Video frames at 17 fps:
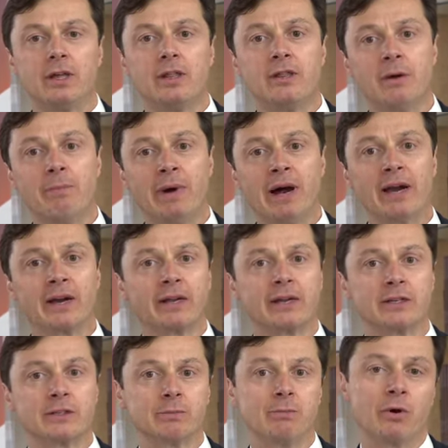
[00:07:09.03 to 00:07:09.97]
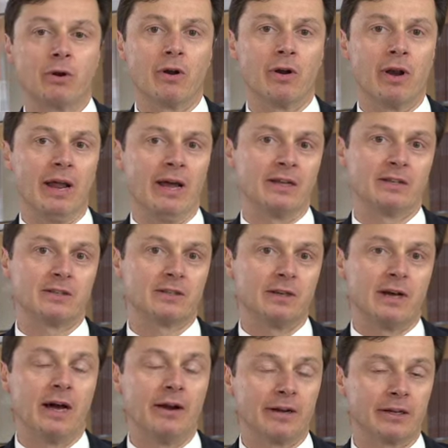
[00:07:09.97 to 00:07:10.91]
the markets more or less
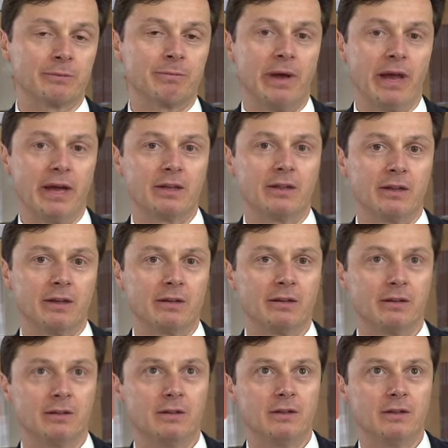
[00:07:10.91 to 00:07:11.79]
are expecting.